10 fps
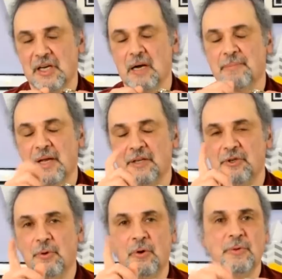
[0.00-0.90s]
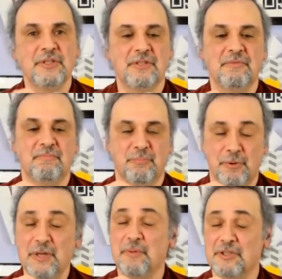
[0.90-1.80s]
up, and you always
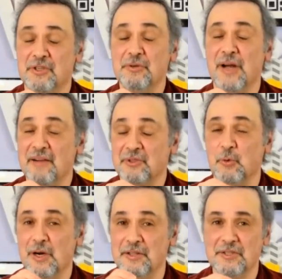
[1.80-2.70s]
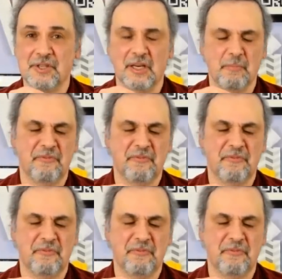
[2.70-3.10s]
pretty much do have to wind this thing up.